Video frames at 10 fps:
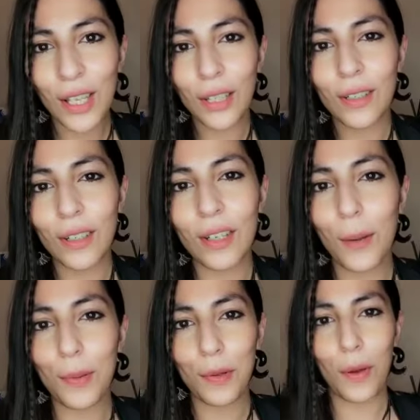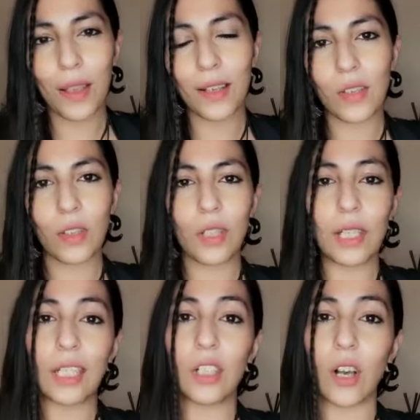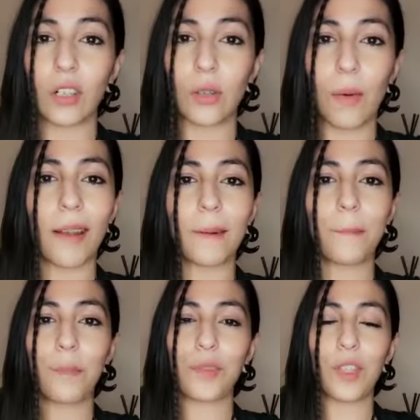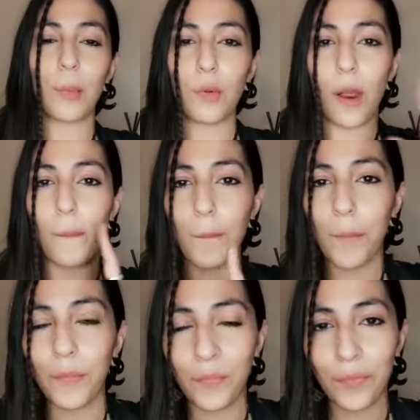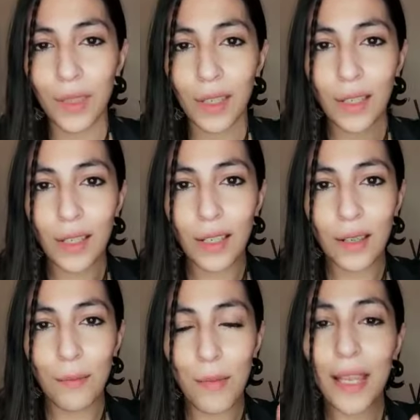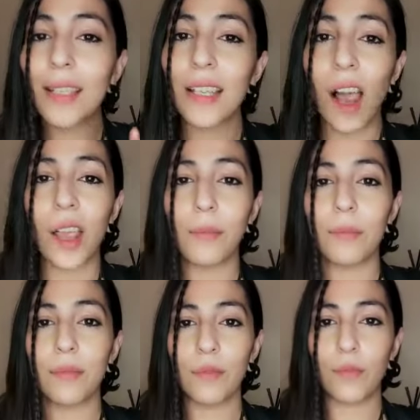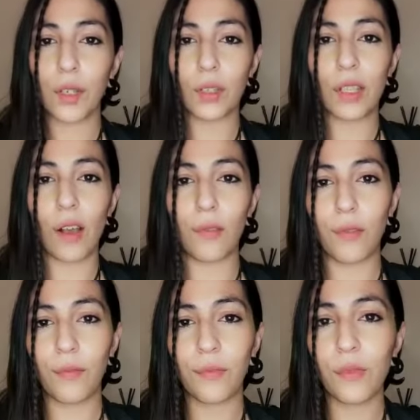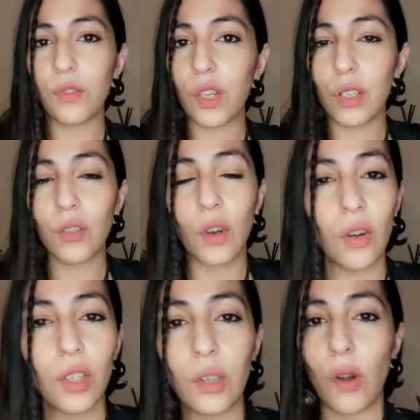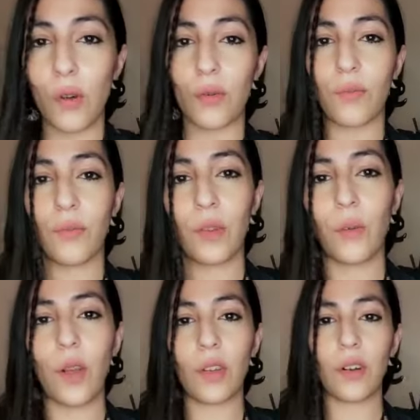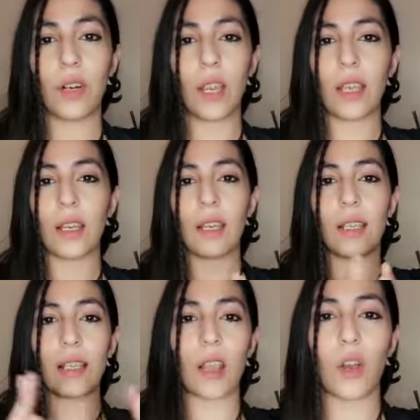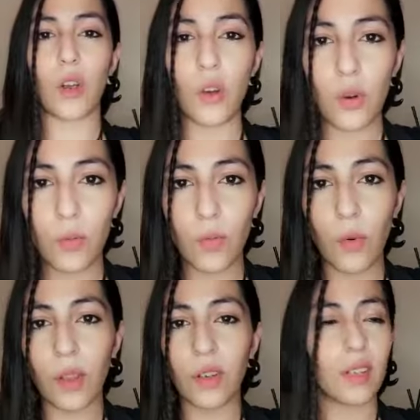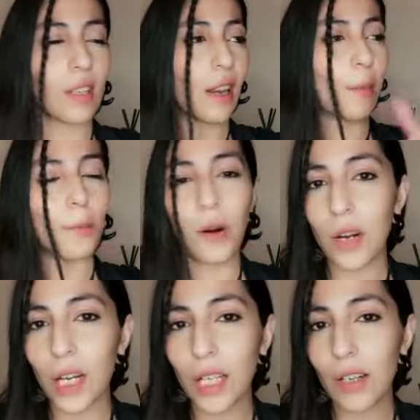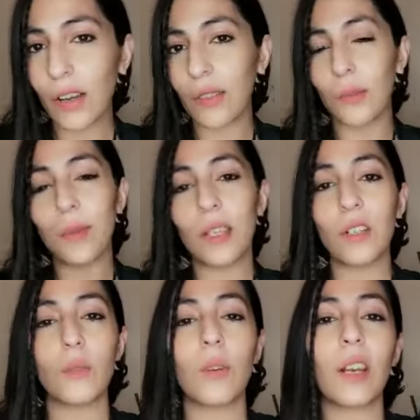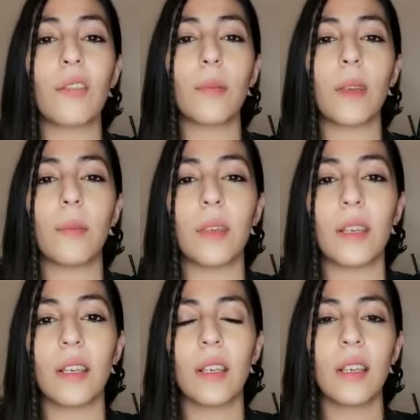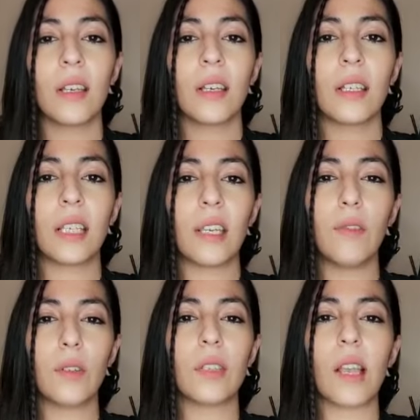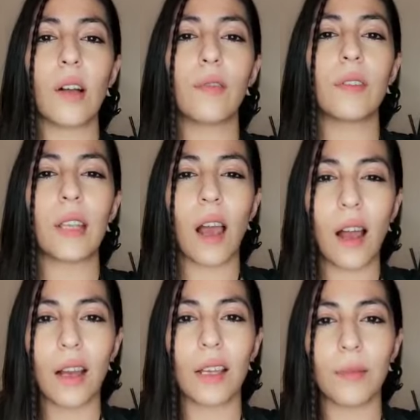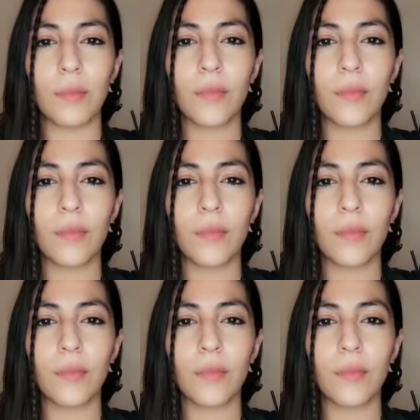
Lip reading: here are a couple of ways you can detox your mind. Number one, make time for yourself, just on your own. Whether it is at home, whether it's at a park, on the beach, whatever it may be, give yourself time